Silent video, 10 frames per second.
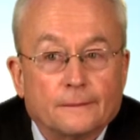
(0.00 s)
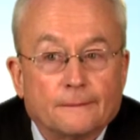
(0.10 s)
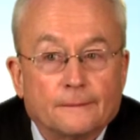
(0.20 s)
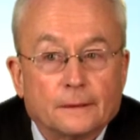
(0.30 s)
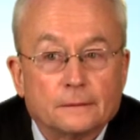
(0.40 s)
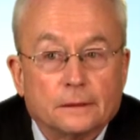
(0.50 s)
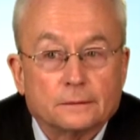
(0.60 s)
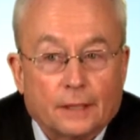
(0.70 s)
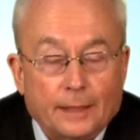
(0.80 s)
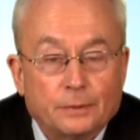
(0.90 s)
the
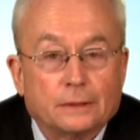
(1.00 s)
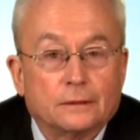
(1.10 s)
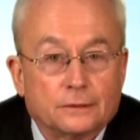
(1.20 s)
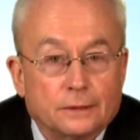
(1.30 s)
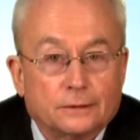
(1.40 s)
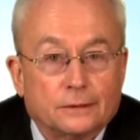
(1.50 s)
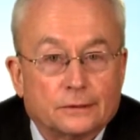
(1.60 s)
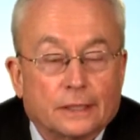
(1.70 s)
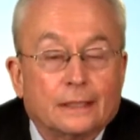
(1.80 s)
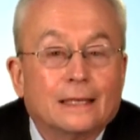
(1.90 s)
type and
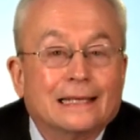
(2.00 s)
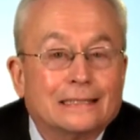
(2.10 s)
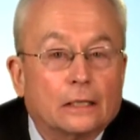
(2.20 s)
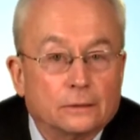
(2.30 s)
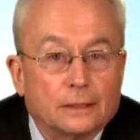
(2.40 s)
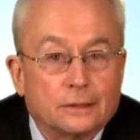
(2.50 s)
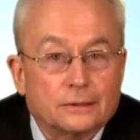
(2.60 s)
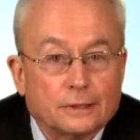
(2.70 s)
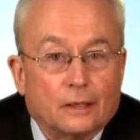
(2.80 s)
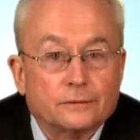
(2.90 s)
consistency that lends
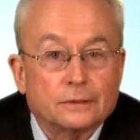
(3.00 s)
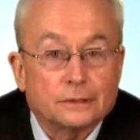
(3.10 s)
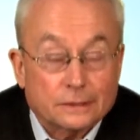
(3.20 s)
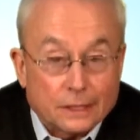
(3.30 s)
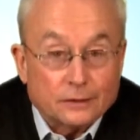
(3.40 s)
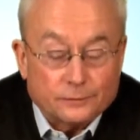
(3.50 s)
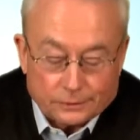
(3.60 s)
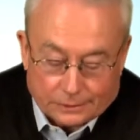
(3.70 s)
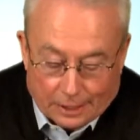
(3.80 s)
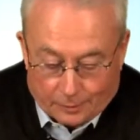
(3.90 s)
itself to successful
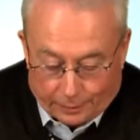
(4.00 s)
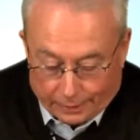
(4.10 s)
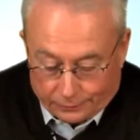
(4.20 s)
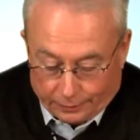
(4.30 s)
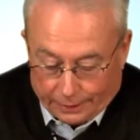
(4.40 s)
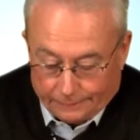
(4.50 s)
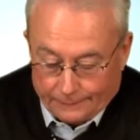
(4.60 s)
stockpile treating.